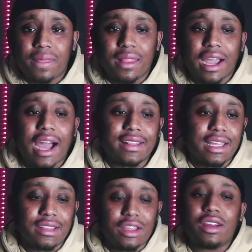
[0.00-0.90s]
I
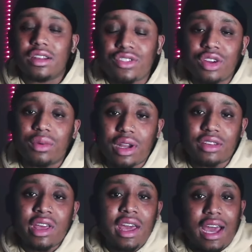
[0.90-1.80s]
think they're in the tier with
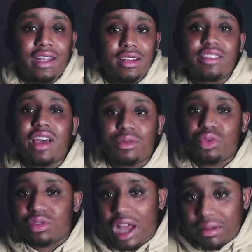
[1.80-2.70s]
us. I think the top
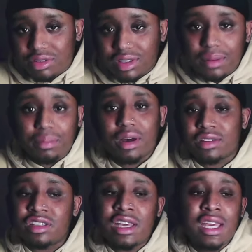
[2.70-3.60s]
two is obviously the Bucks